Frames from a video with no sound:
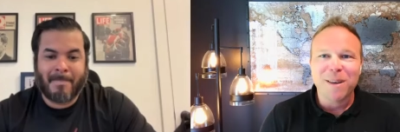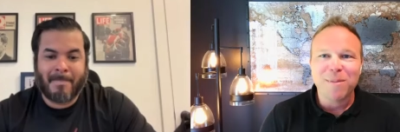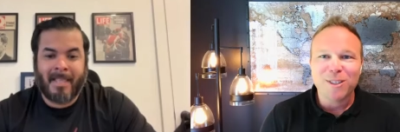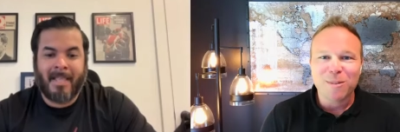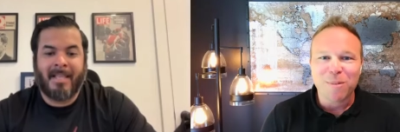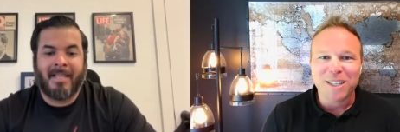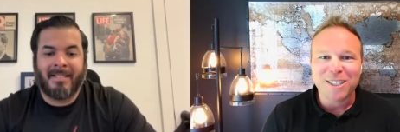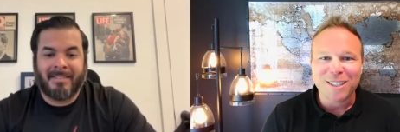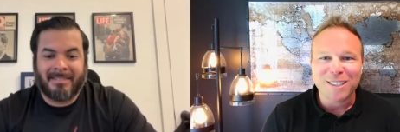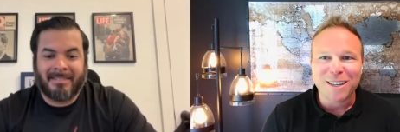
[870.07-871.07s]
Speaker 1: maybe you should branch
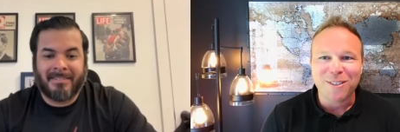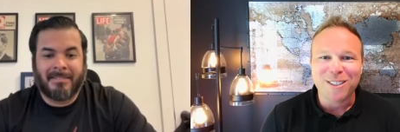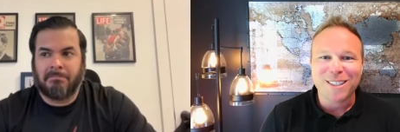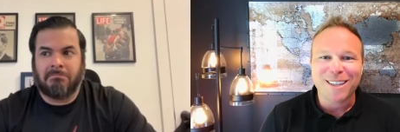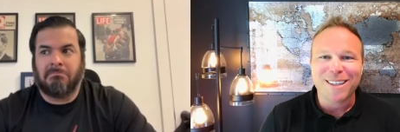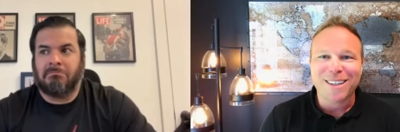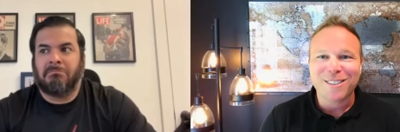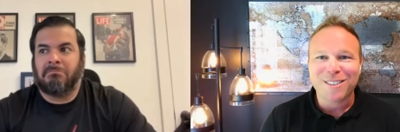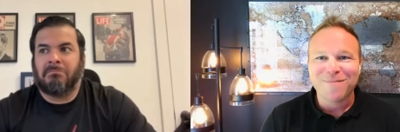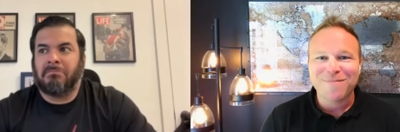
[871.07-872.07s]
out to every state,
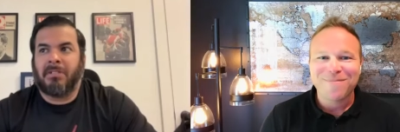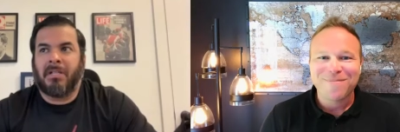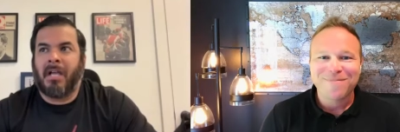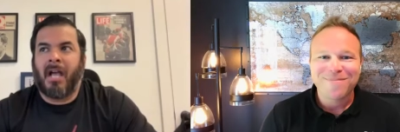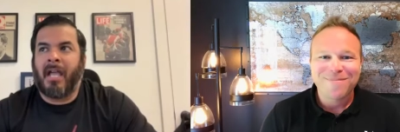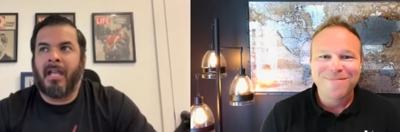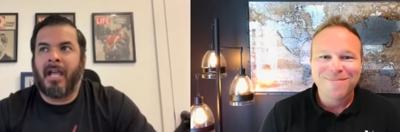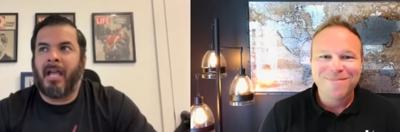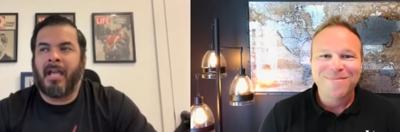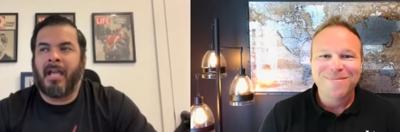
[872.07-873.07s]
Hector.
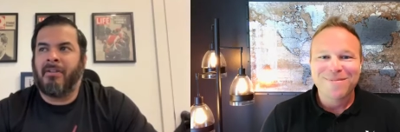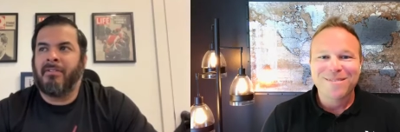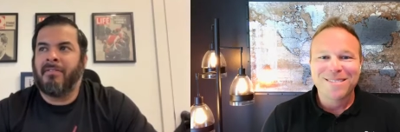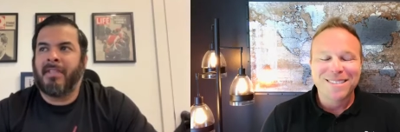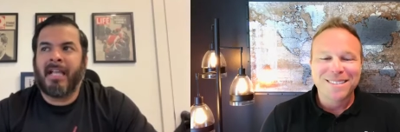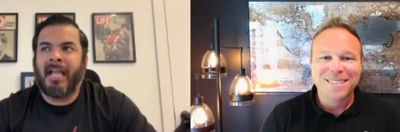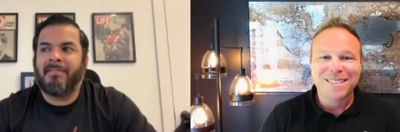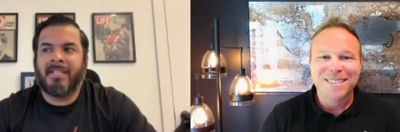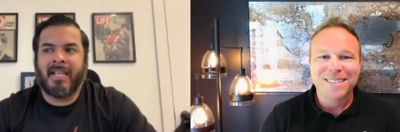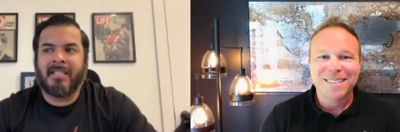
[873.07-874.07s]
Speaker 2: I, I, don't even think I have
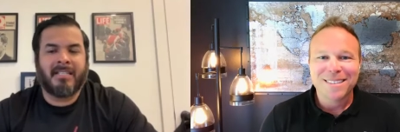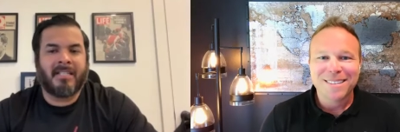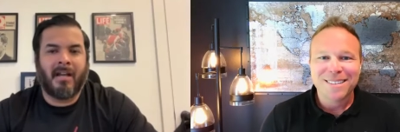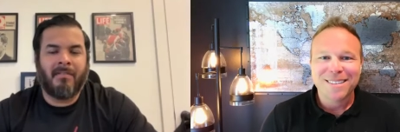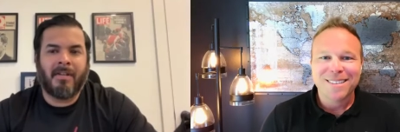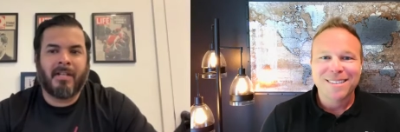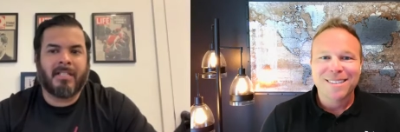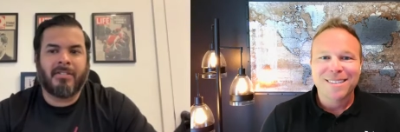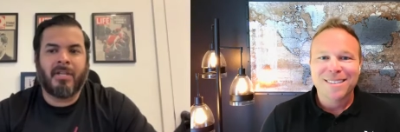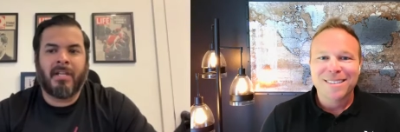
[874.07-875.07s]
Texas covered because
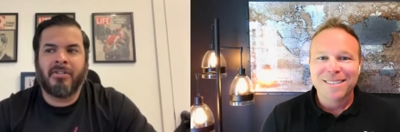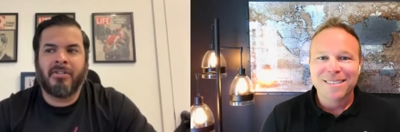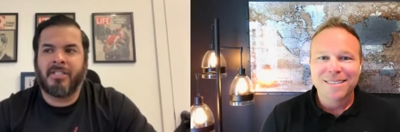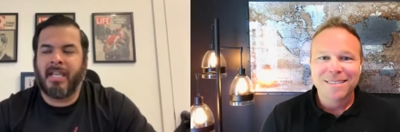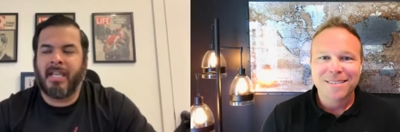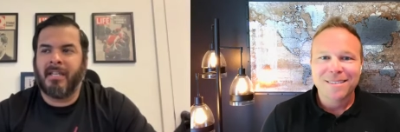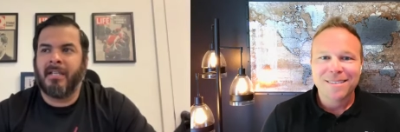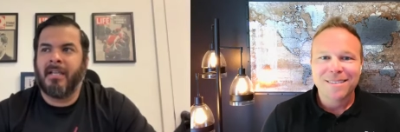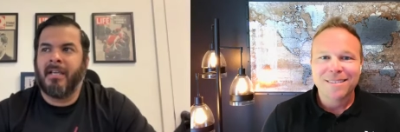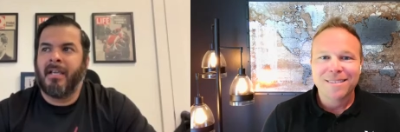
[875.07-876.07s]
you got to understand.
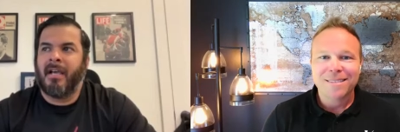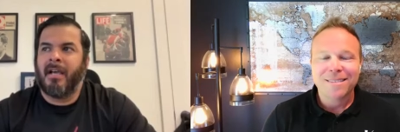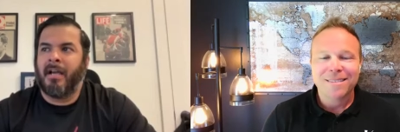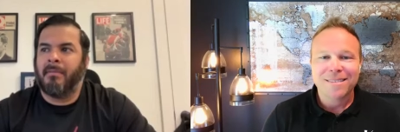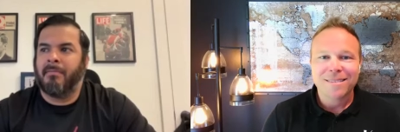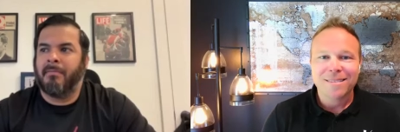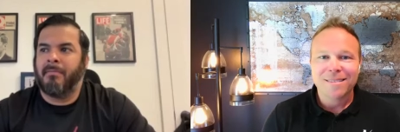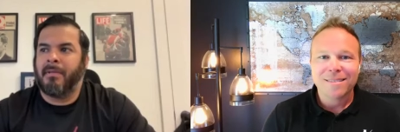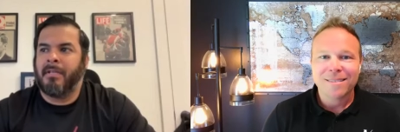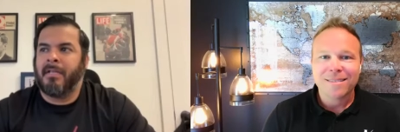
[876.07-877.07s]
Um,
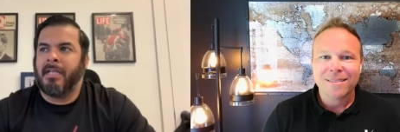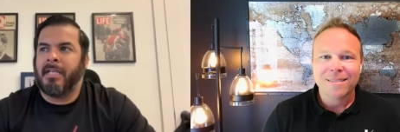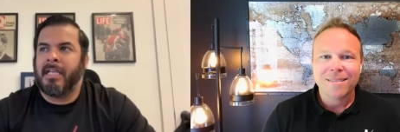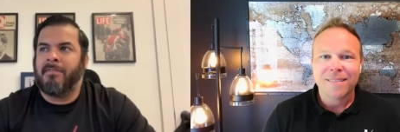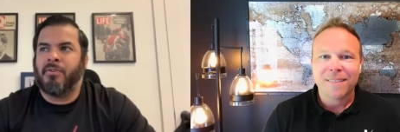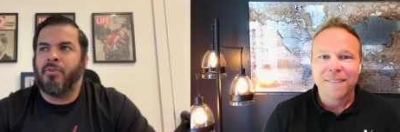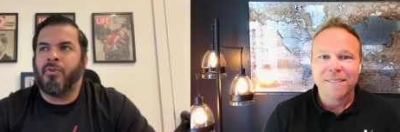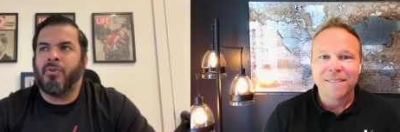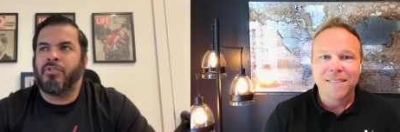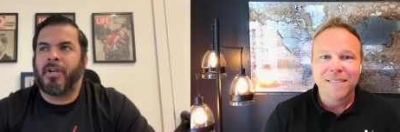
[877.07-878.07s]
if you
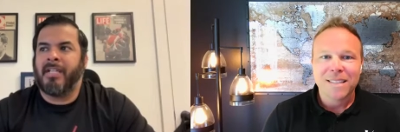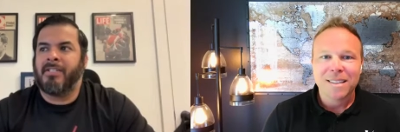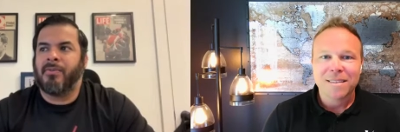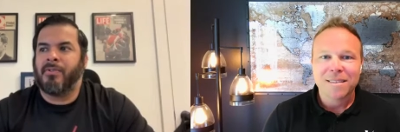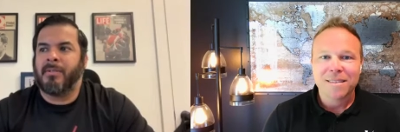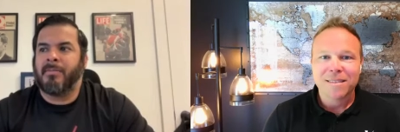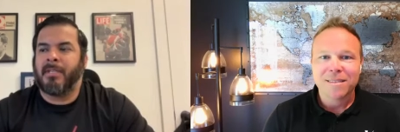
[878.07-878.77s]
Google trade schools, I